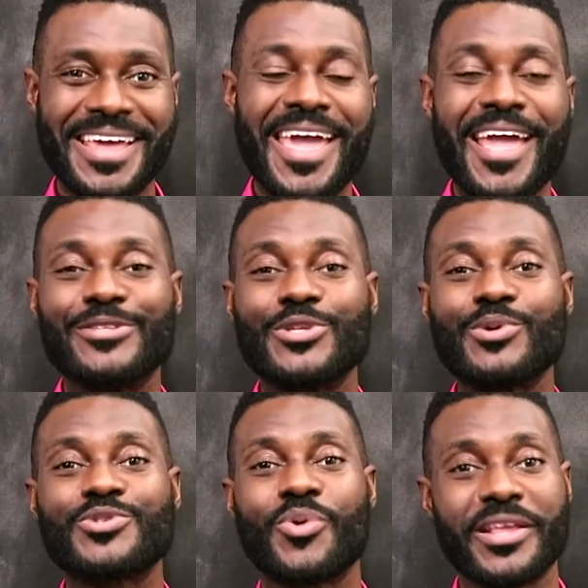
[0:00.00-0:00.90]
In June
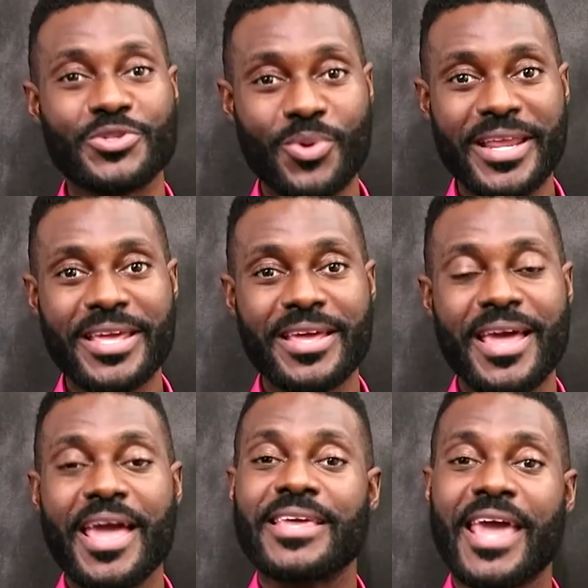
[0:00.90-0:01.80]
2020,
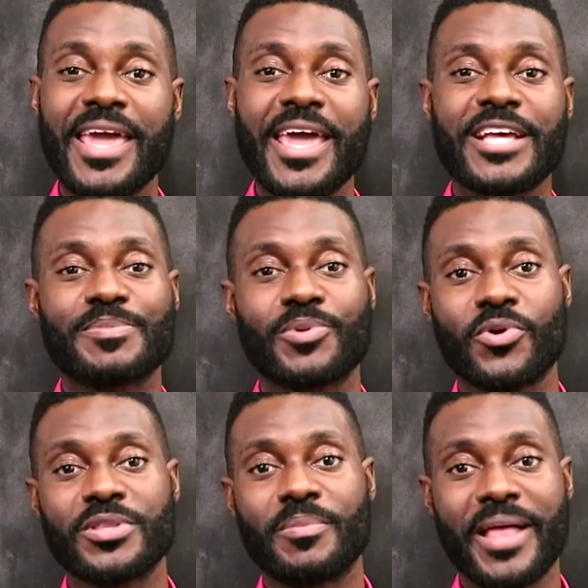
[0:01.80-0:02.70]
Kay explored
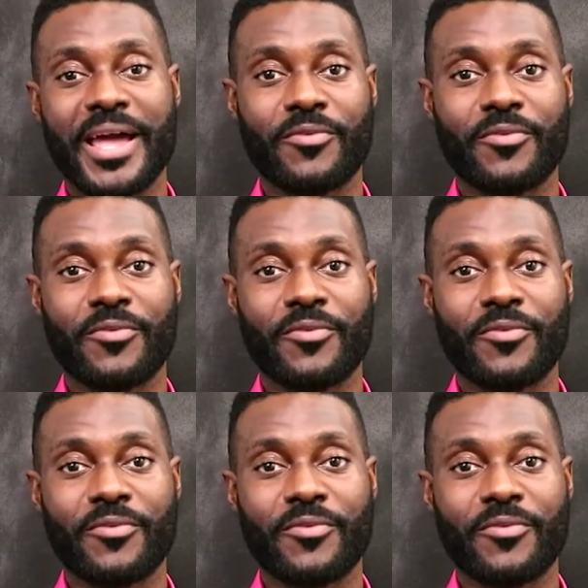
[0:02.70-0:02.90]
the black